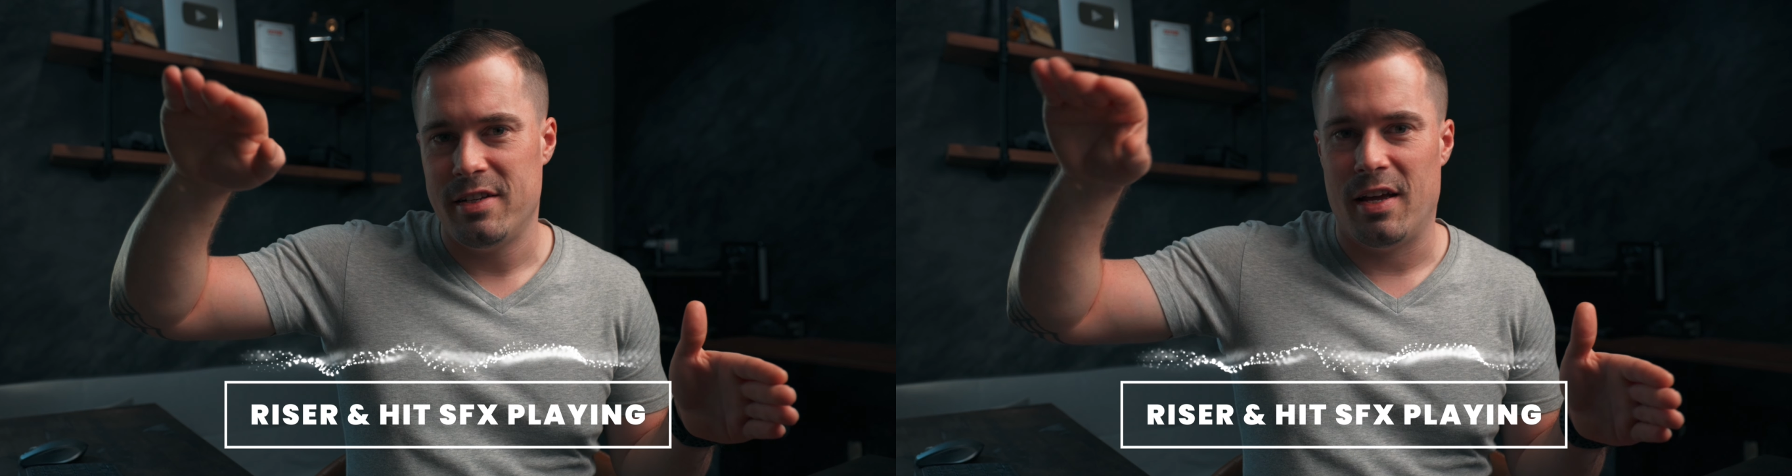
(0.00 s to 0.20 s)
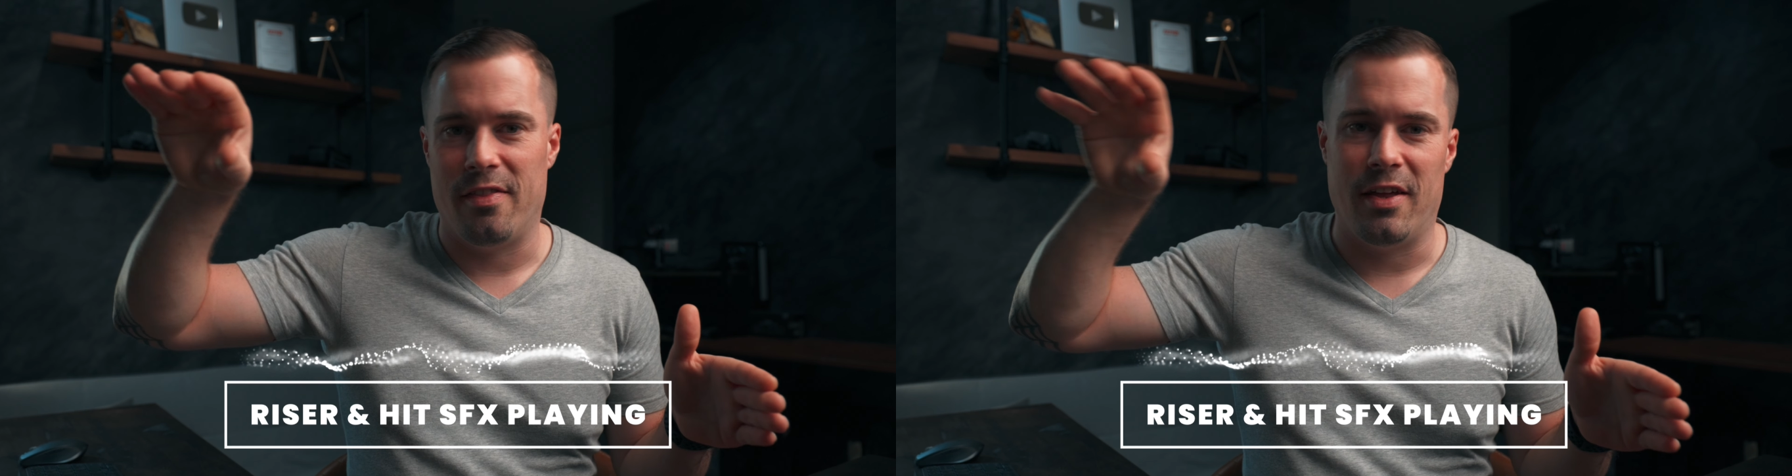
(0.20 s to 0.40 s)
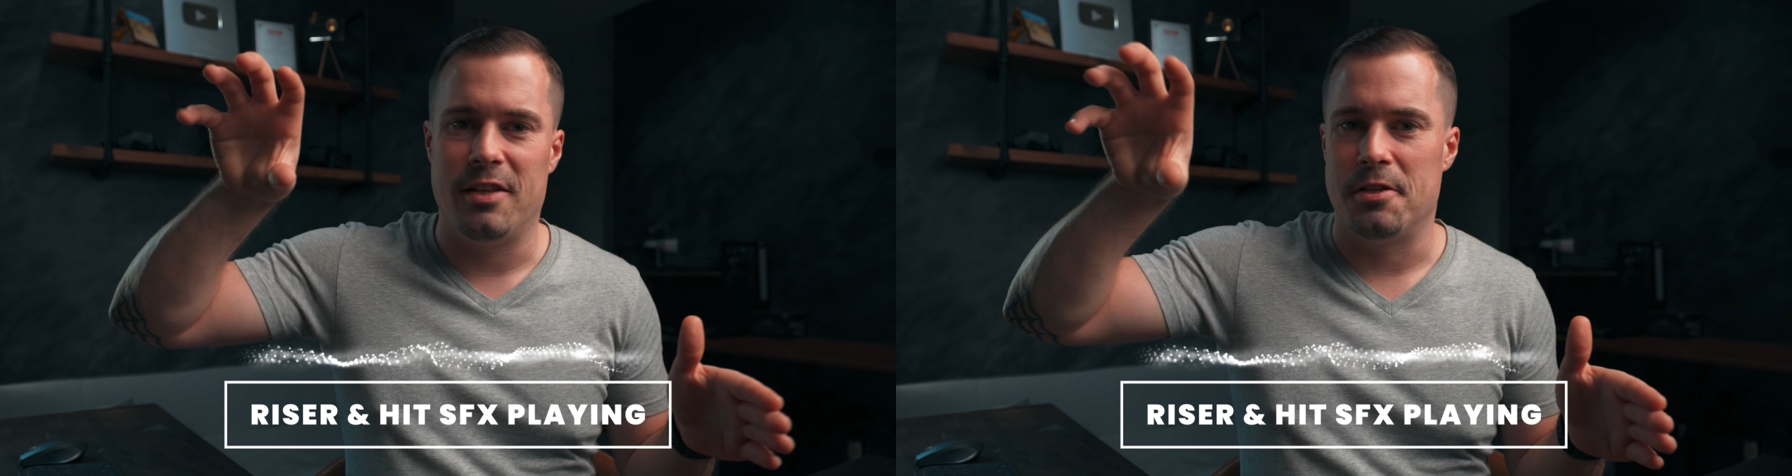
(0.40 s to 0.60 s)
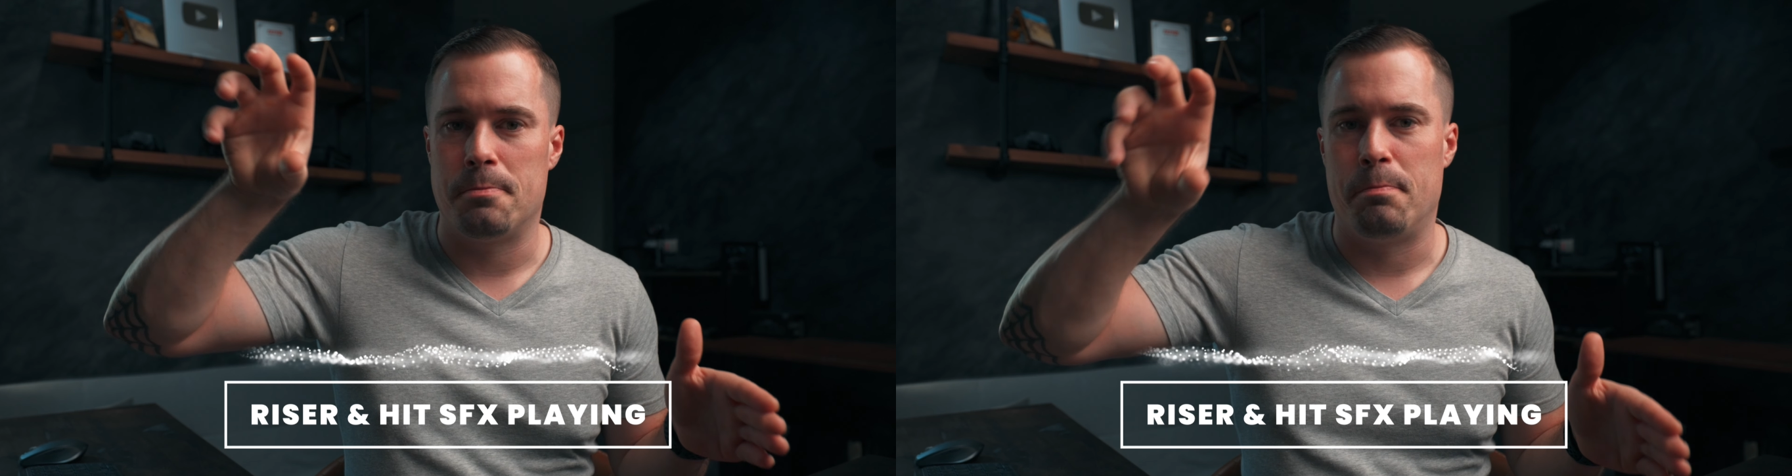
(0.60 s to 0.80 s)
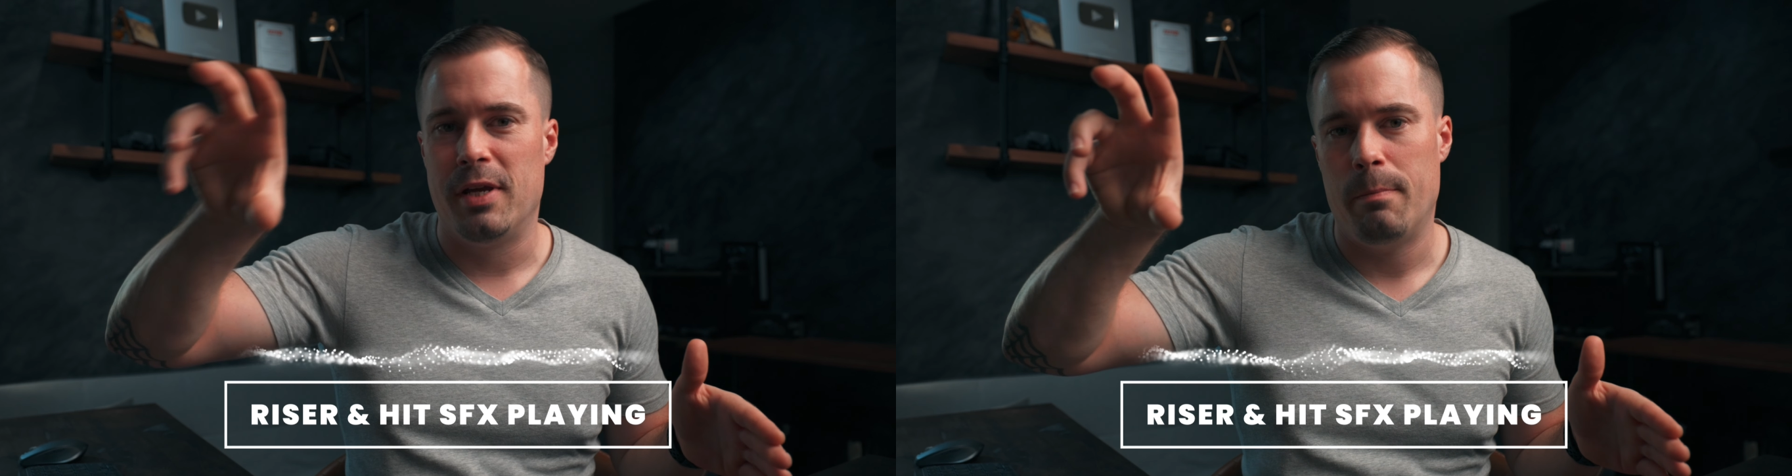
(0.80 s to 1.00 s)
and then at this
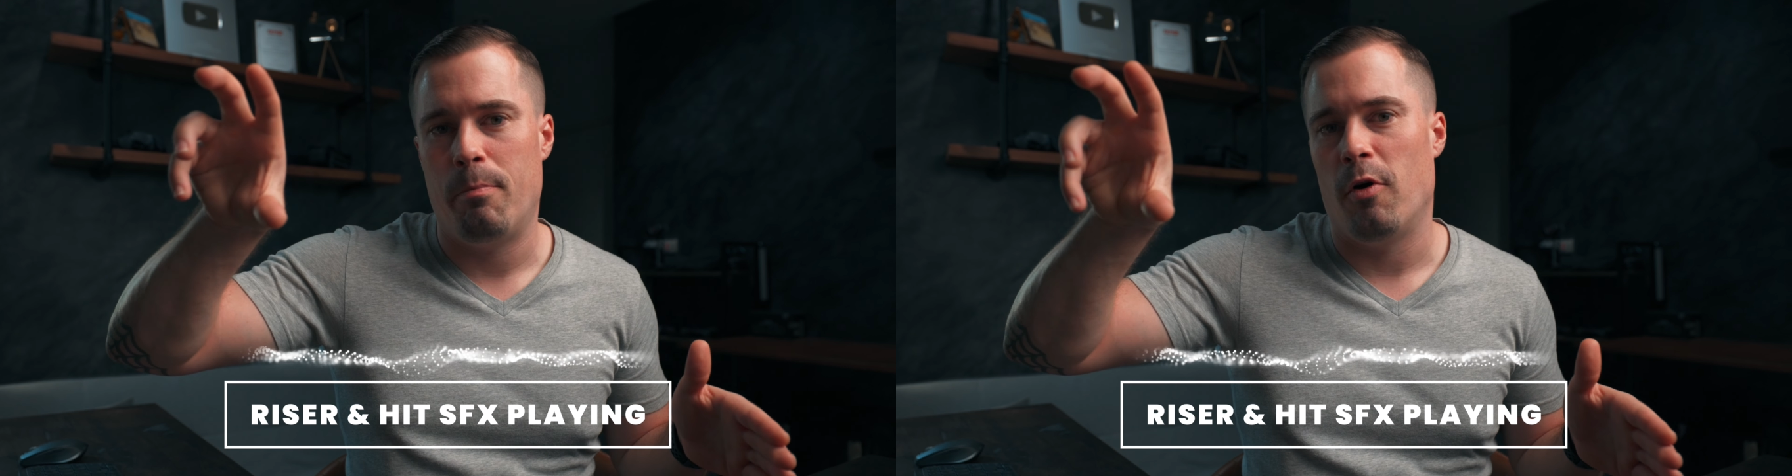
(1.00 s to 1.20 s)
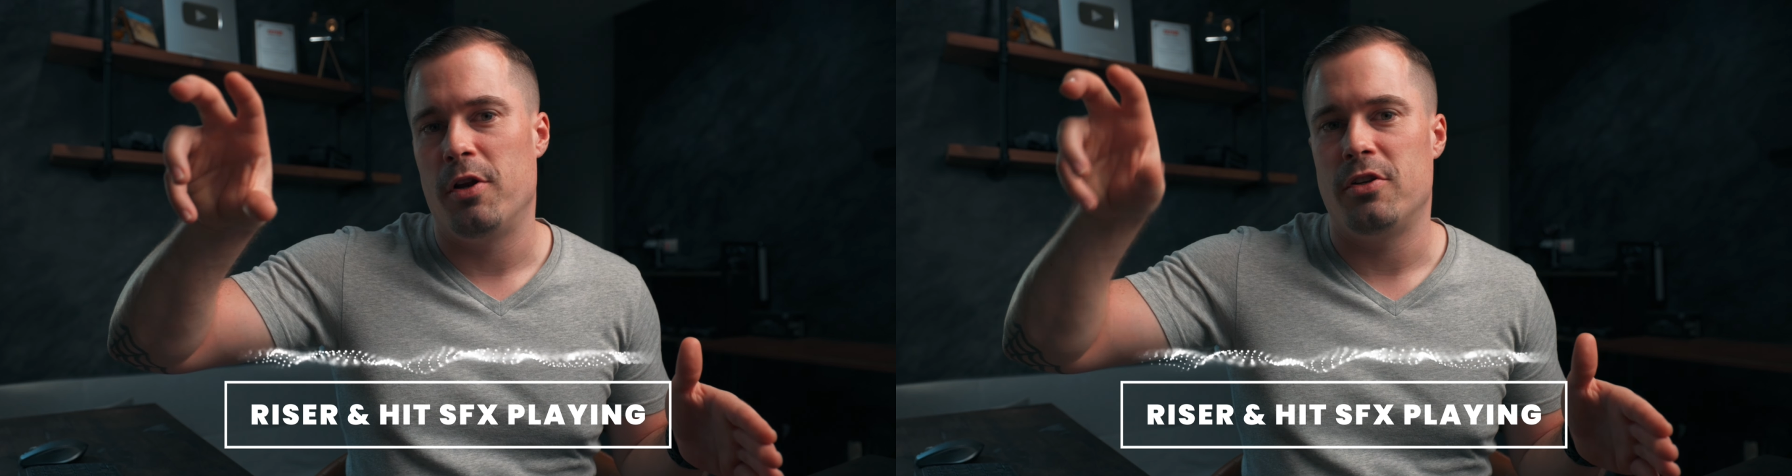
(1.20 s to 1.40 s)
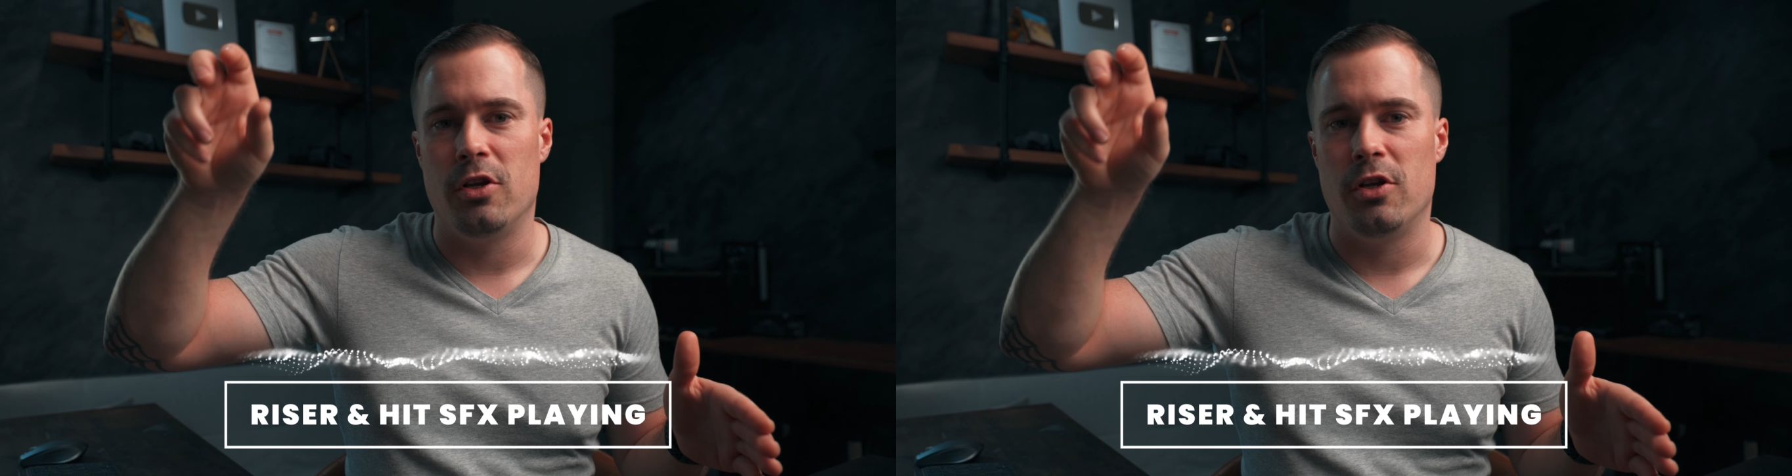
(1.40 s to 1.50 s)
peak point